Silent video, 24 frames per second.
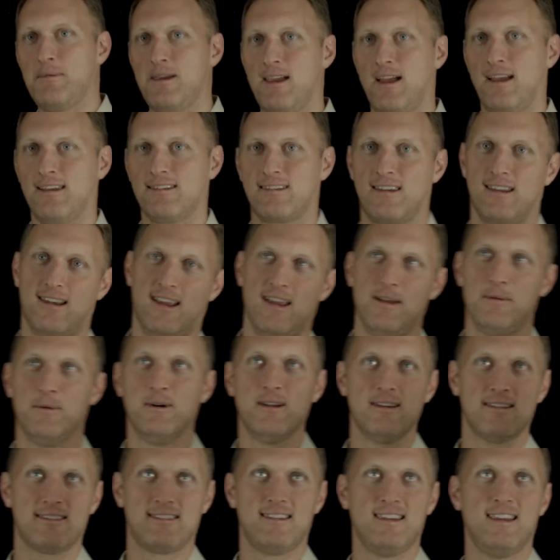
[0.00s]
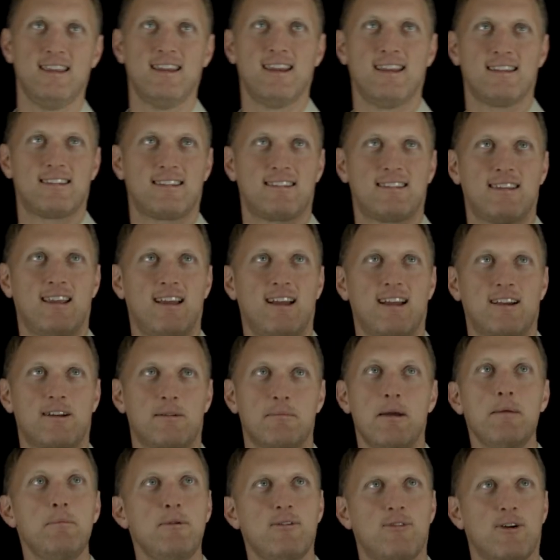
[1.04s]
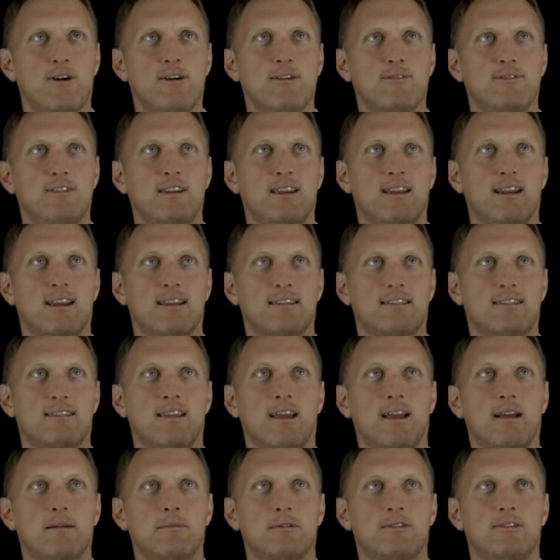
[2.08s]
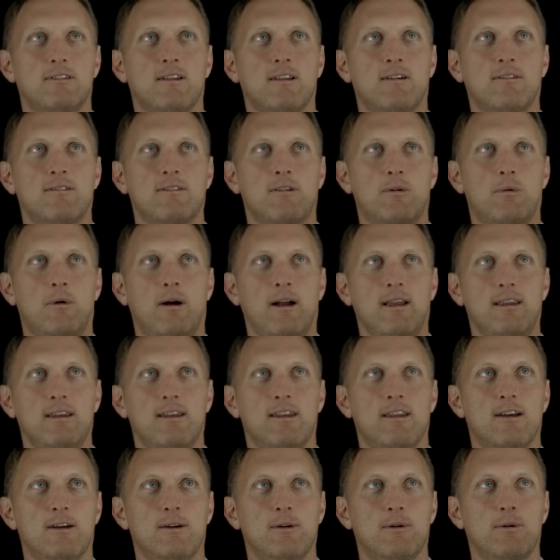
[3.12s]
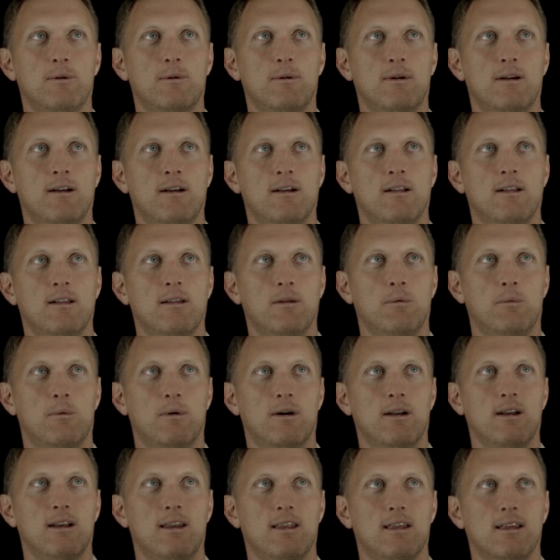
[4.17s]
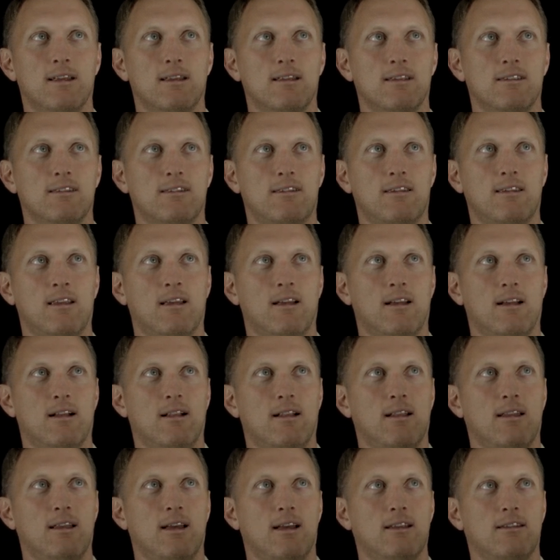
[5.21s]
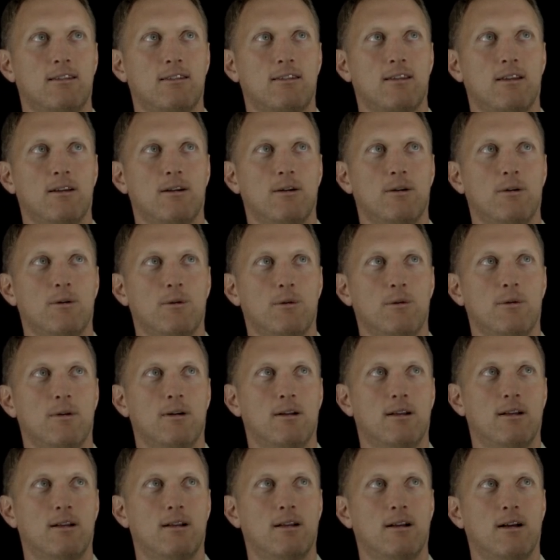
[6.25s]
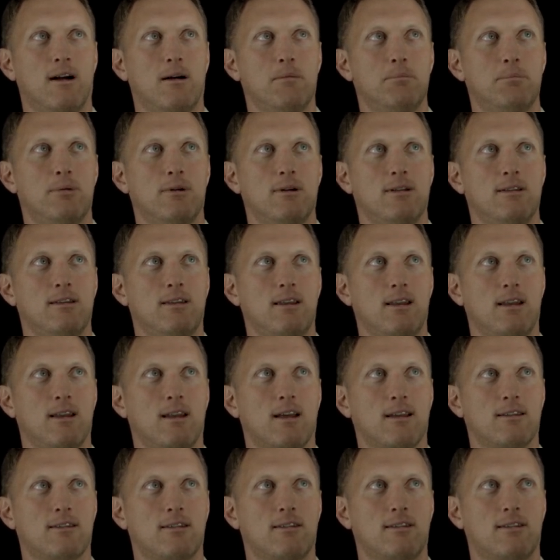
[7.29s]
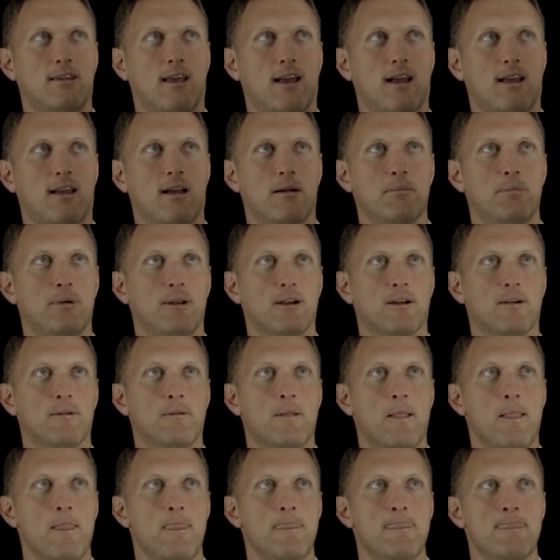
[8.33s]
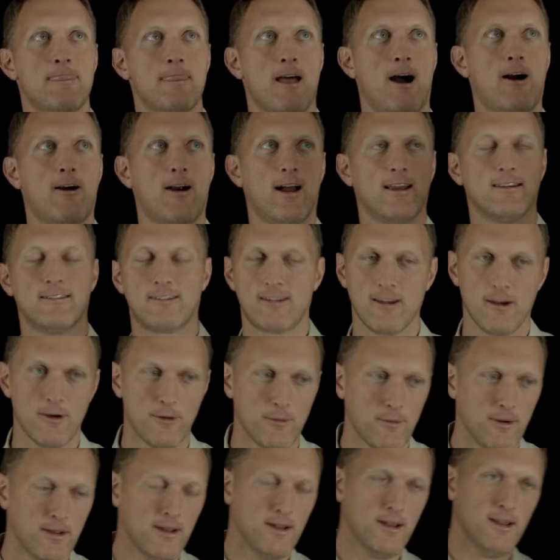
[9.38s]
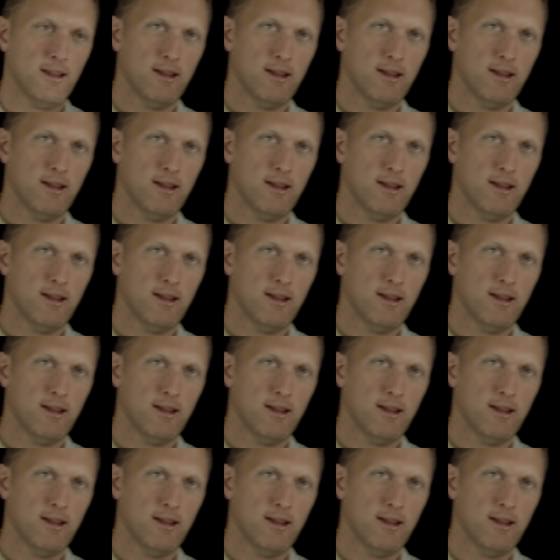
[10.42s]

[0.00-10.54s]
be asking, hey, what is DNSSEC? Or maybe you've heard of DNSSEC, but you don't quite know what it is. And so I'll put DNSSEC up here. All right, so